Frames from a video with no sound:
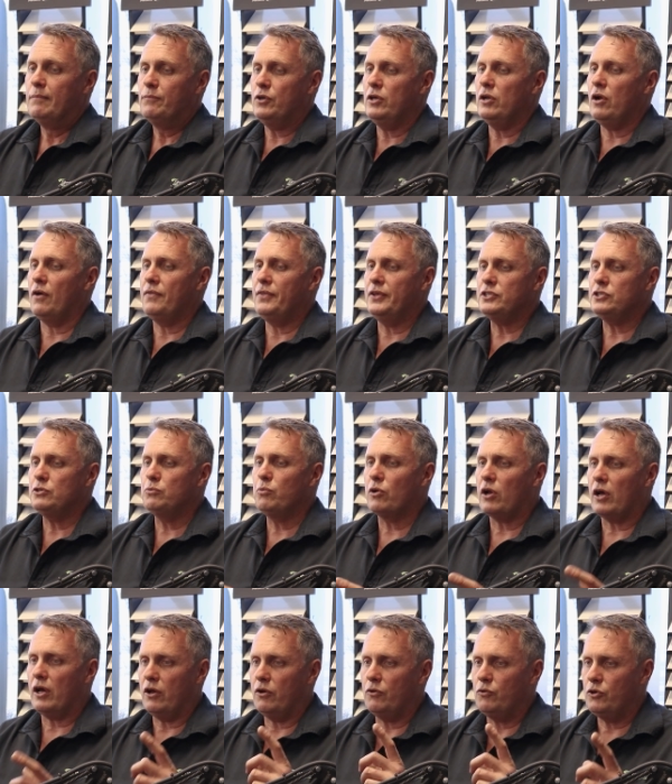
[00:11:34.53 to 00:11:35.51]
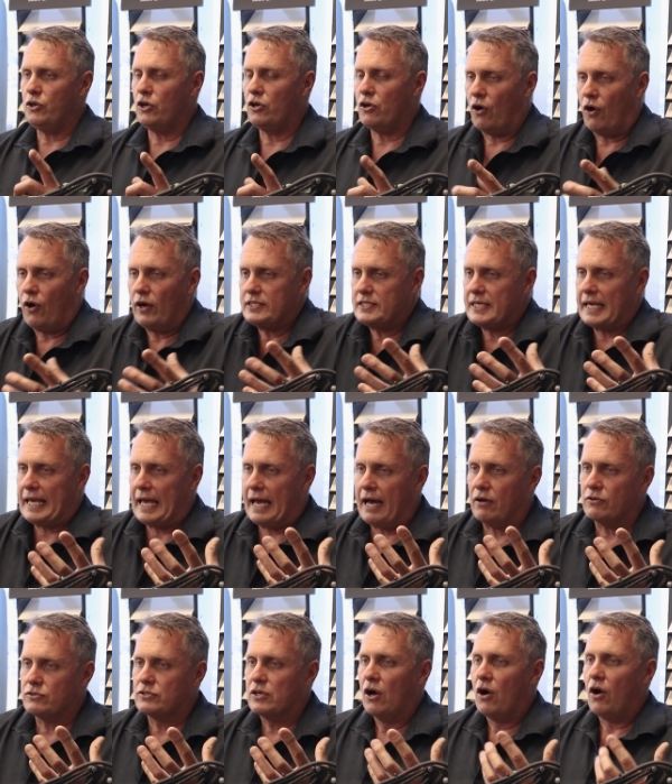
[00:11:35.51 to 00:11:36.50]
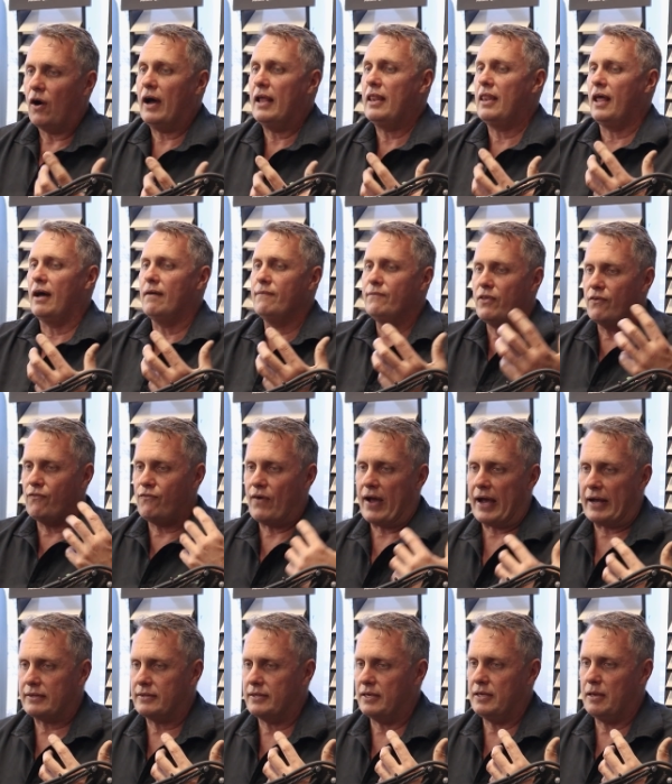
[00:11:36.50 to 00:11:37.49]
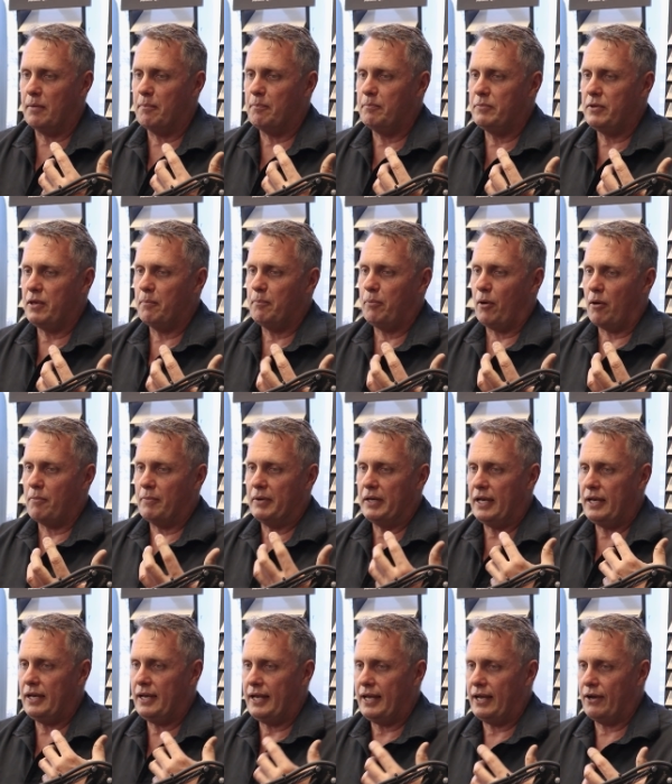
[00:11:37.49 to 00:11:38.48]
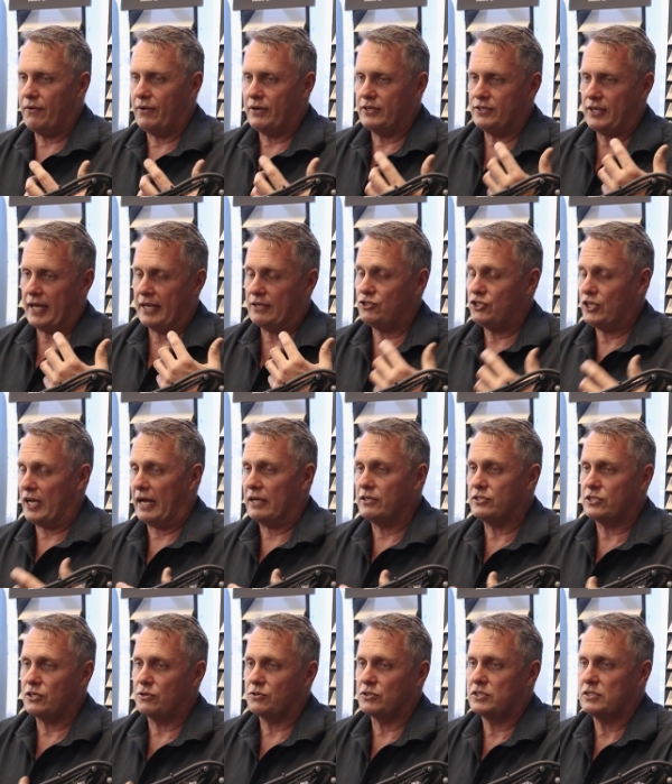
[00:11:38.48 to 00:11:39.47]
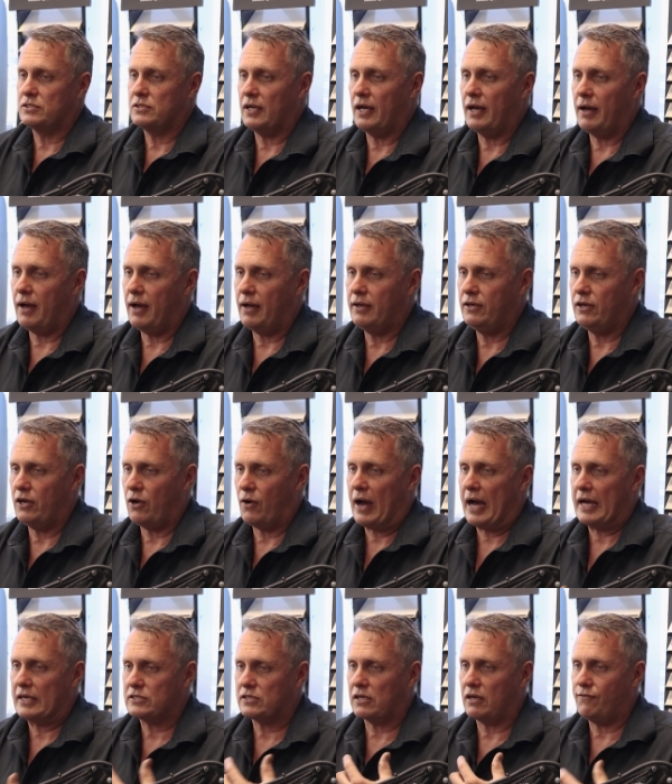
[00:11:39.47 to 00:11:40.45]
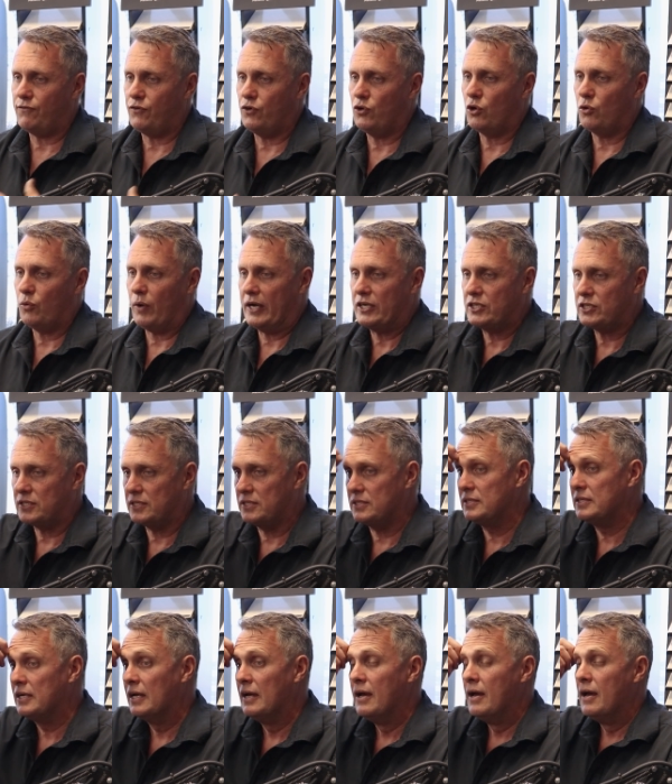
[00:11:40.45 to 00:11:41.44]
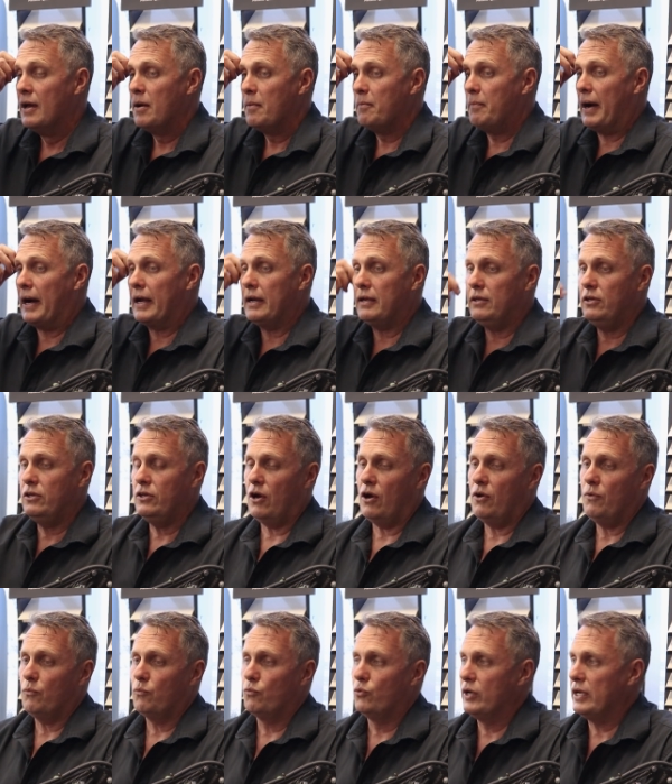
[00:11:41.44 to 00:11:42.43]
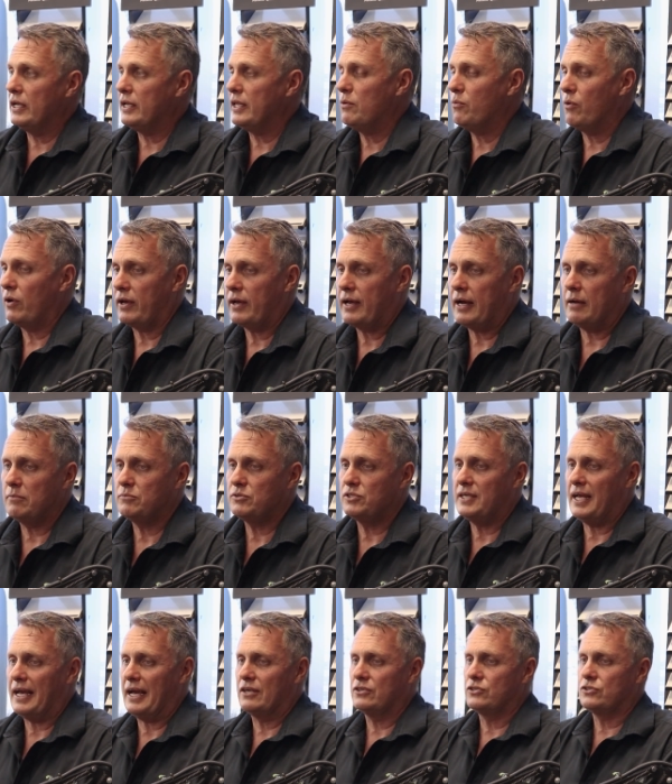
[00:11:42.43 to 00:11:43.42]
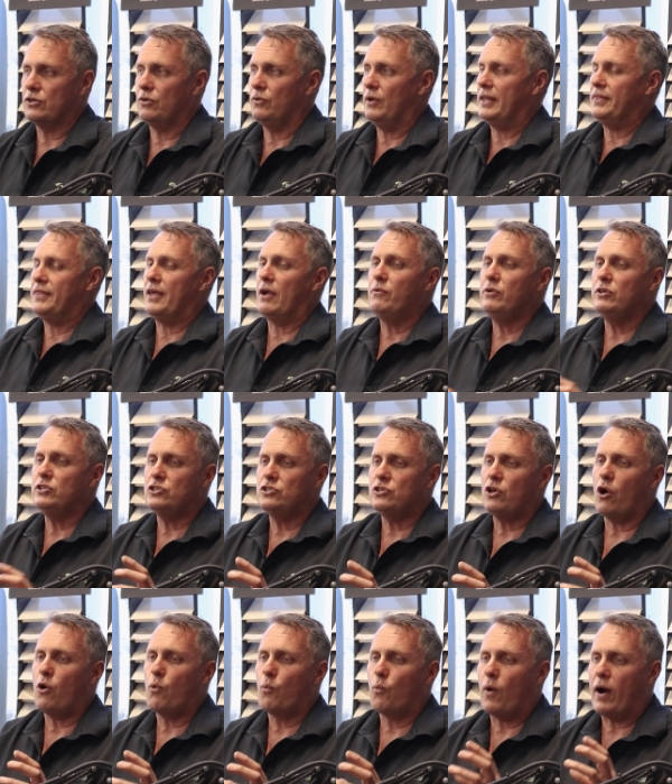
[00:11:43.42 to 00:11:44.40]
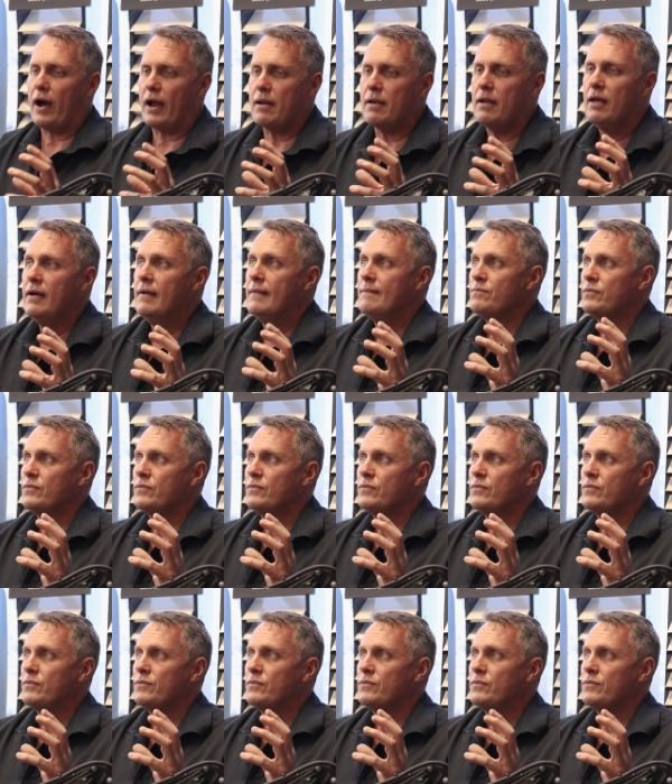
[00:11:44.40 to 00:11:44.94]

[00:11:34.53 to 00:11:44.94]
you know, this is what I, you guys and gals, I love the fact that you're, you're bombing in here and, and chatting to us, uh, you know, asking a few questions. But, you know, really what it comes down to, there is no one